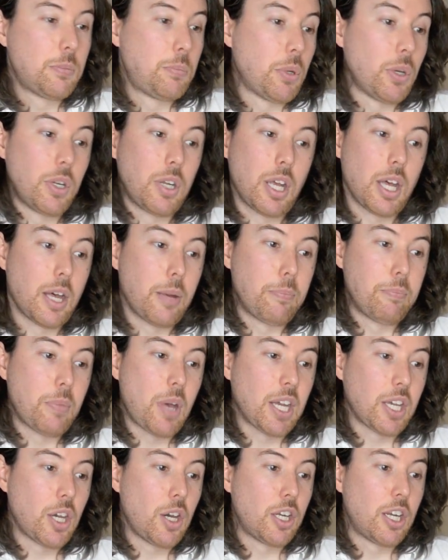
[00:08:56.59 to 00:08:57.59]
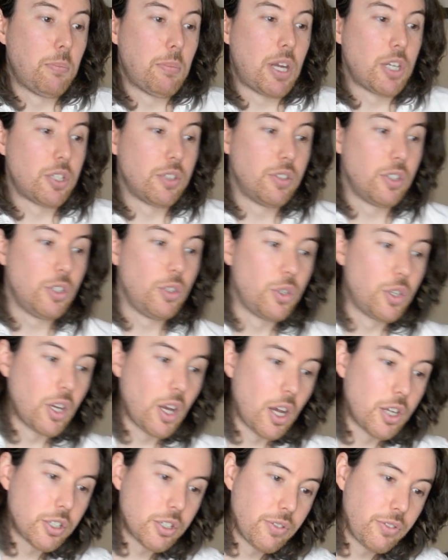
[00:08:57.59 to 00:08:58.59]
but I can't imagine that you could
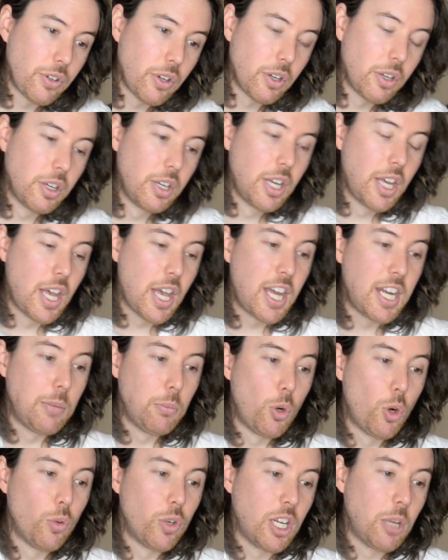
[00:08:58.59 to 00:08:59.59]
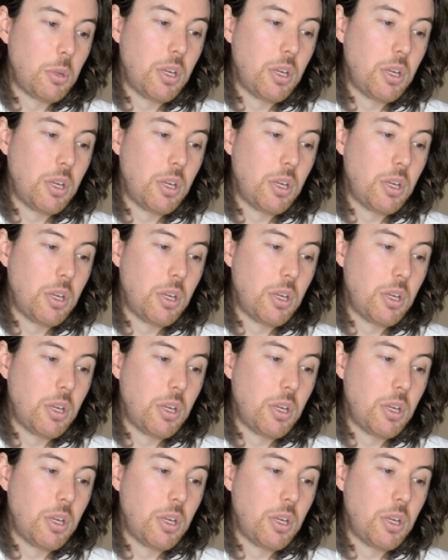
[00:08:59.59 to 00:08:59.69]
ask for any more, really.